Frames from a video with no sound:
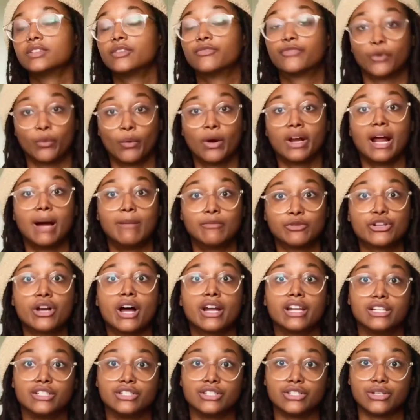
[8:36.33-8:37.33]
what I'm trying
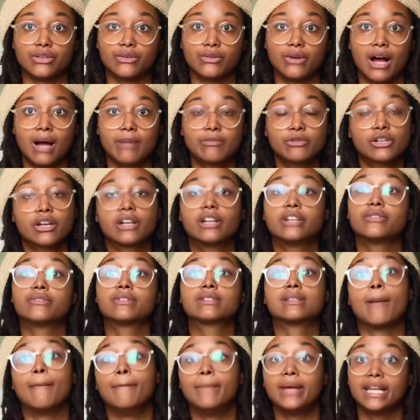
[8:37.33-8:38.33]
to do. I'm trying to do
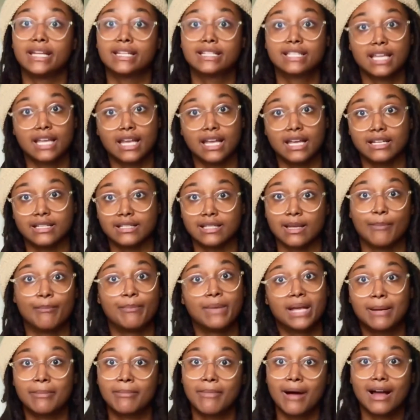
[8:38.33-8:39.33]
some big things, some
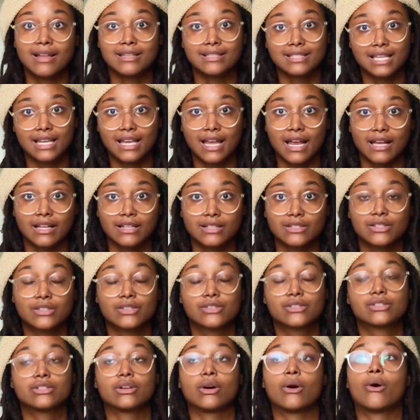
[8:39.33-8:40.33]
big man things.
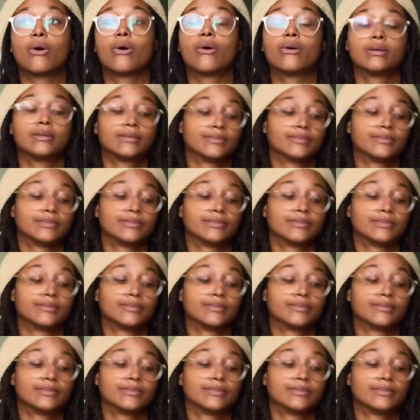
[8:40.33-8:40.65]
So